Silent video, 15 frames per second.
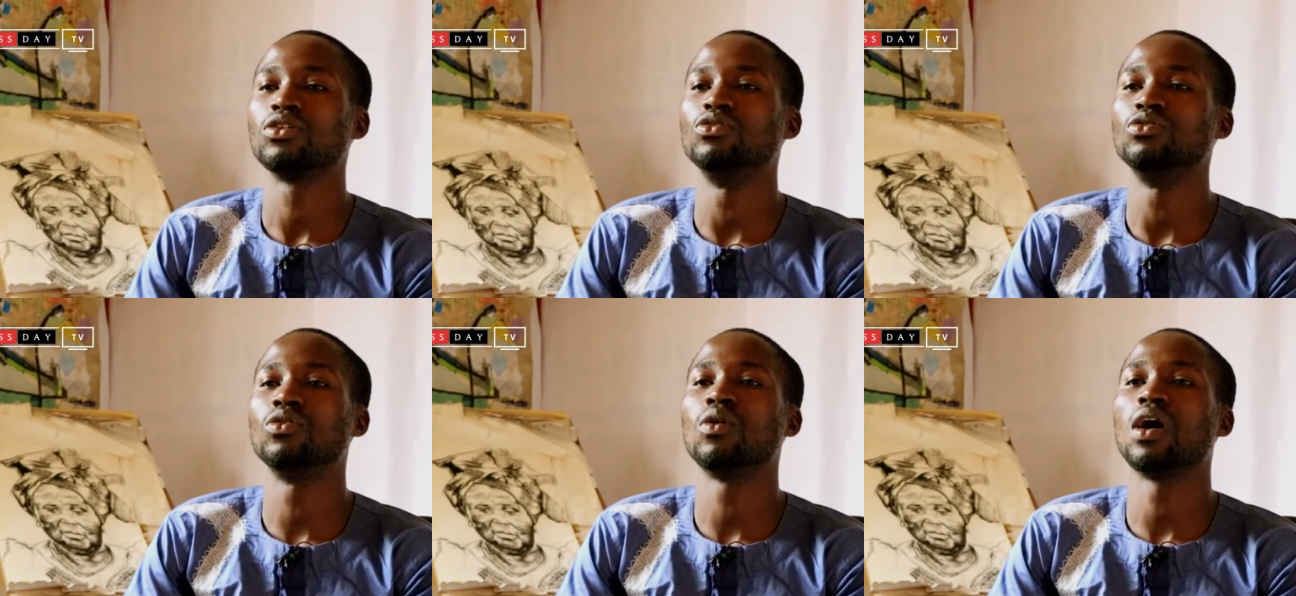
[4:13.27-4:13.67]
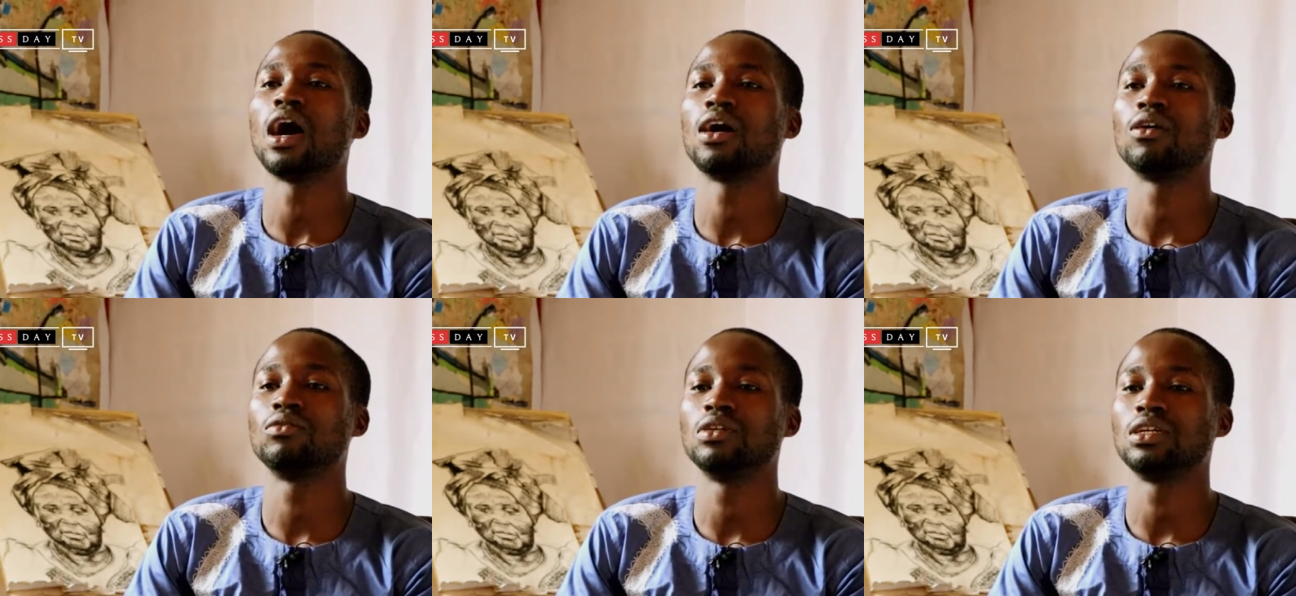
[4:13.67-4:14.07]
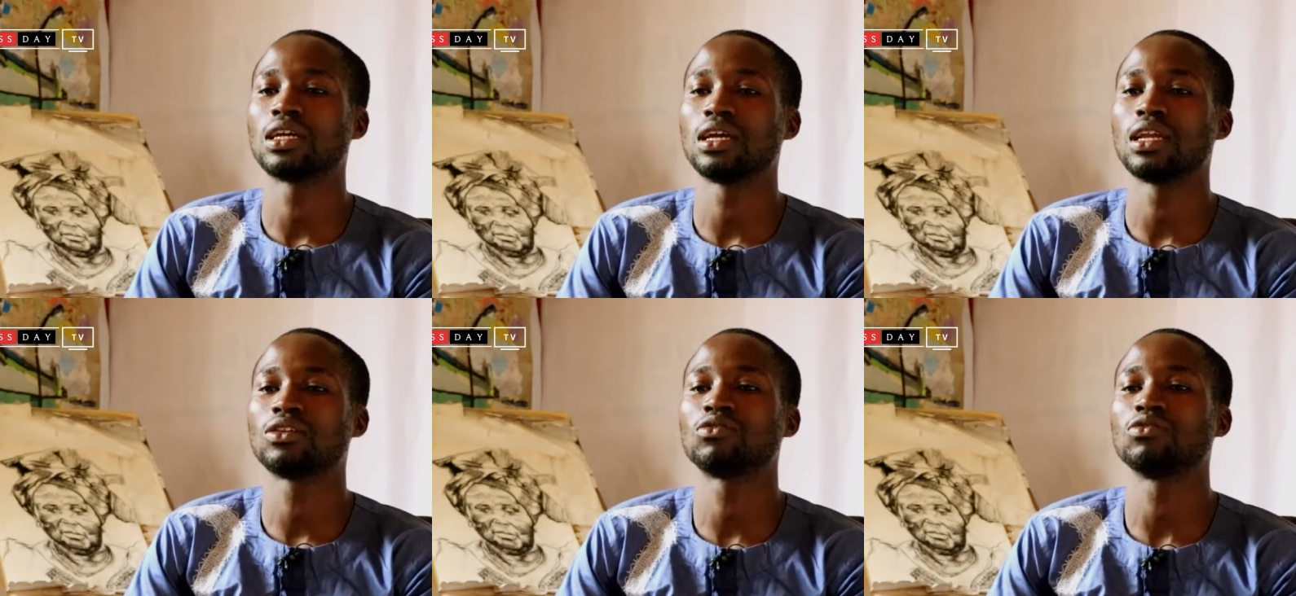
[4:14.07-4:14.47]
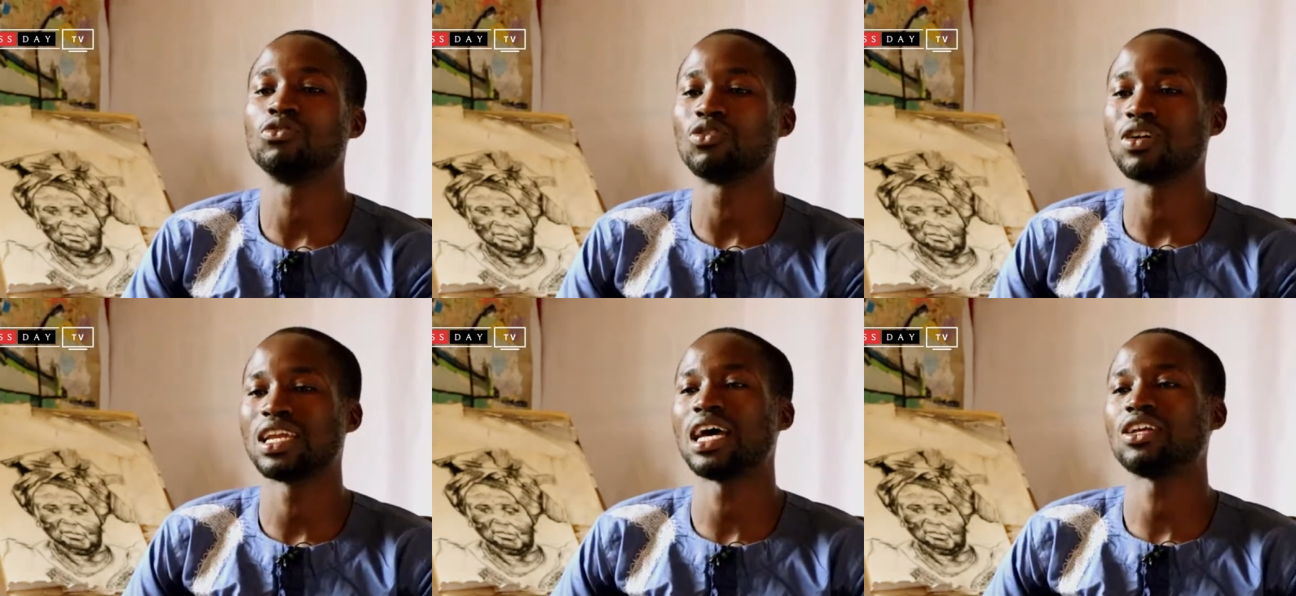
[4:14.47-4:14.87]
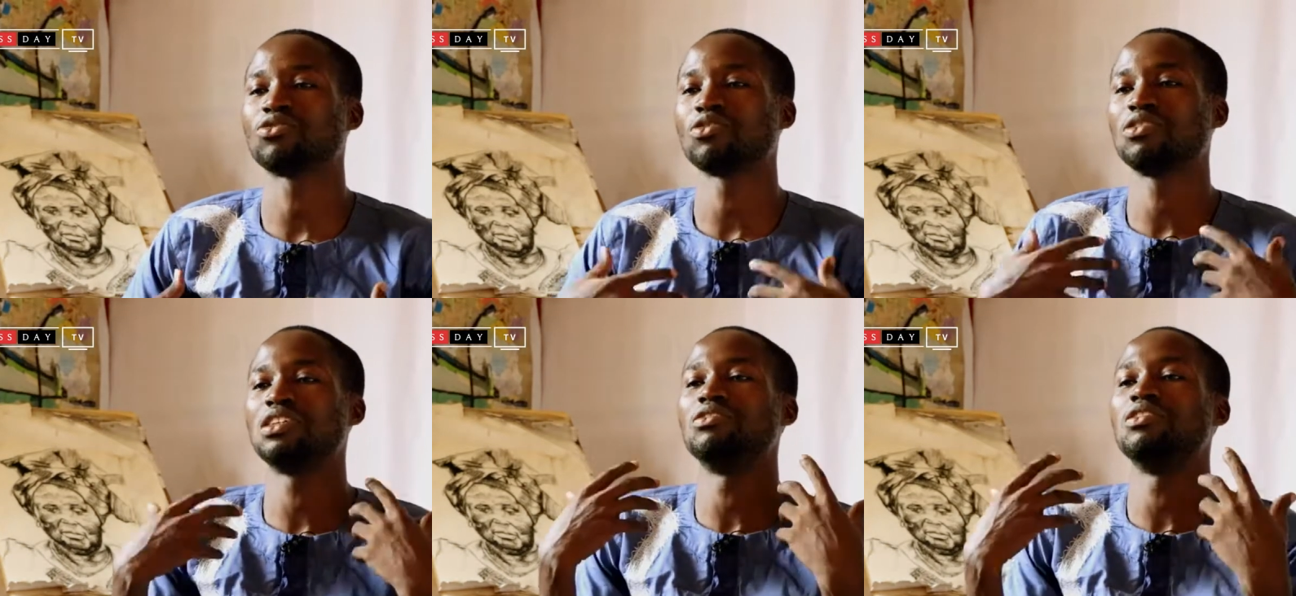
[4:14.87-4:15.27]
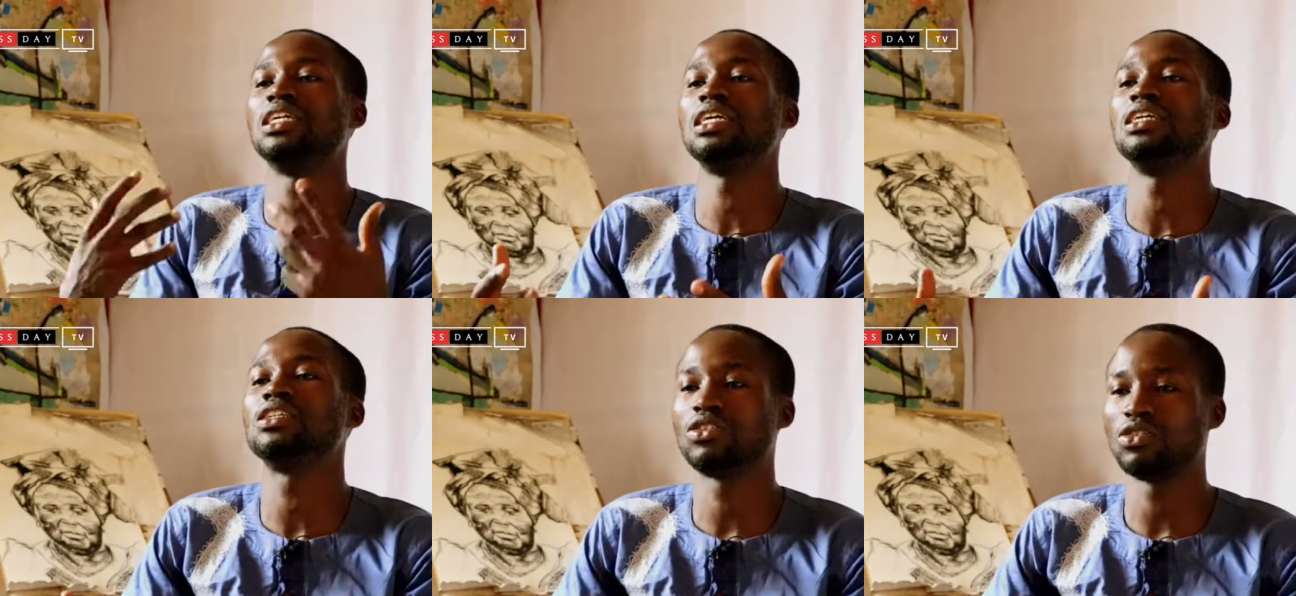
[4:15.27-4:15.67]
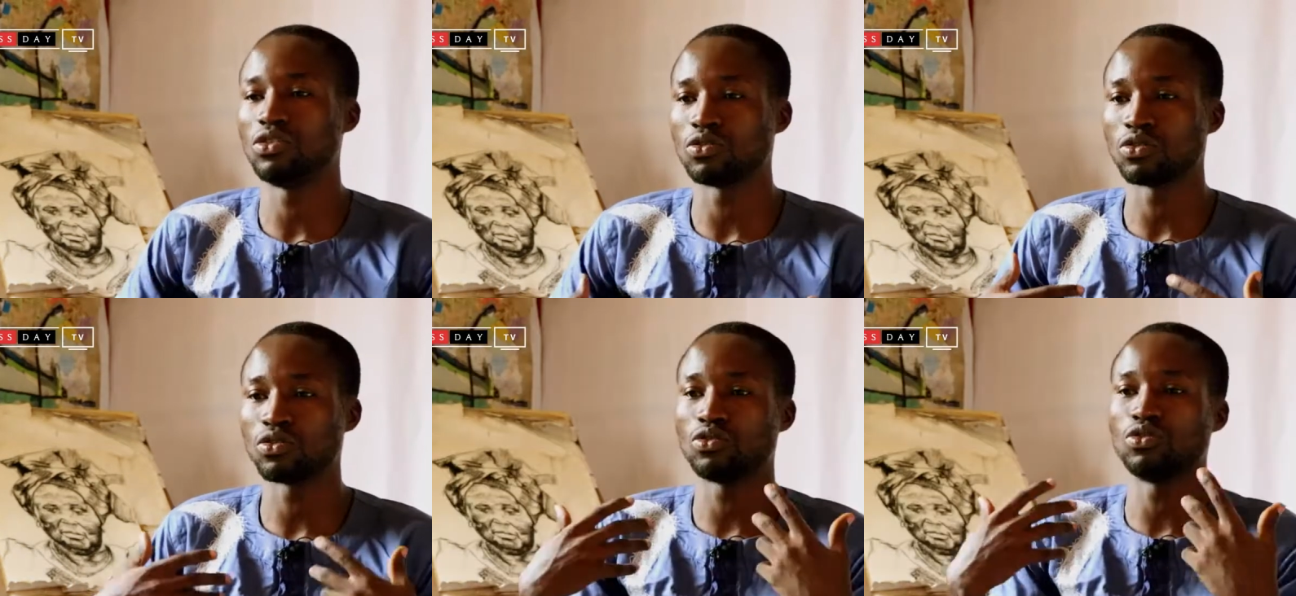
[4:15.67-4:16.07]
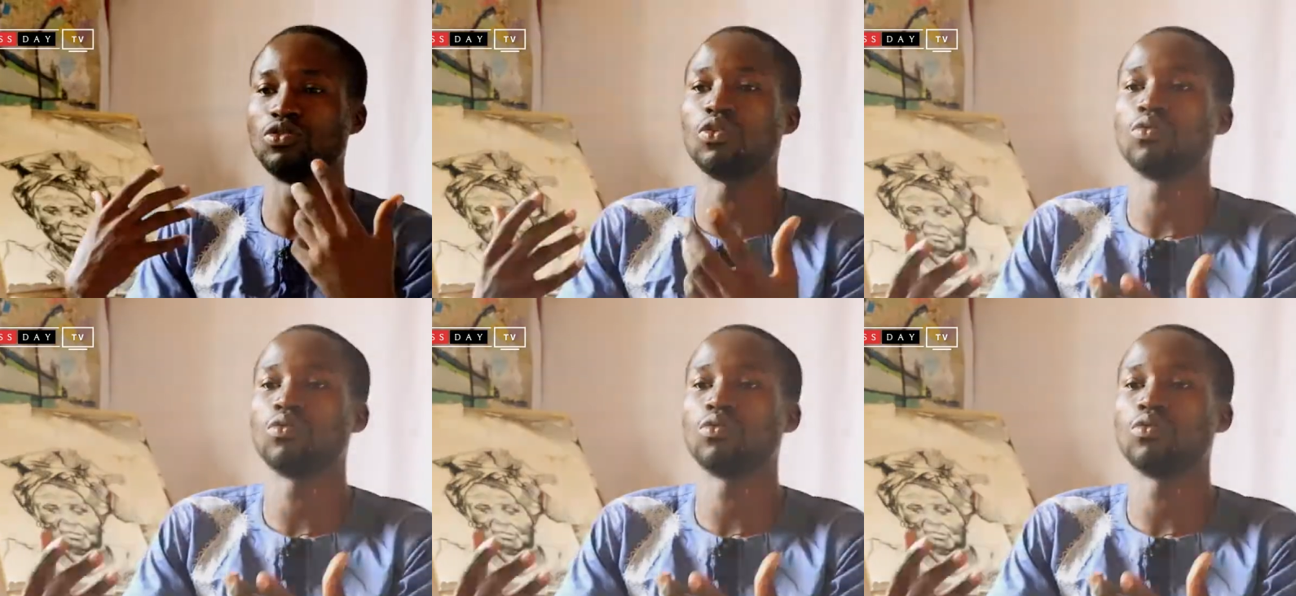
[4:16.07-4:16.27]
Speaker 1: know how he can act you can actually relate to, you, to your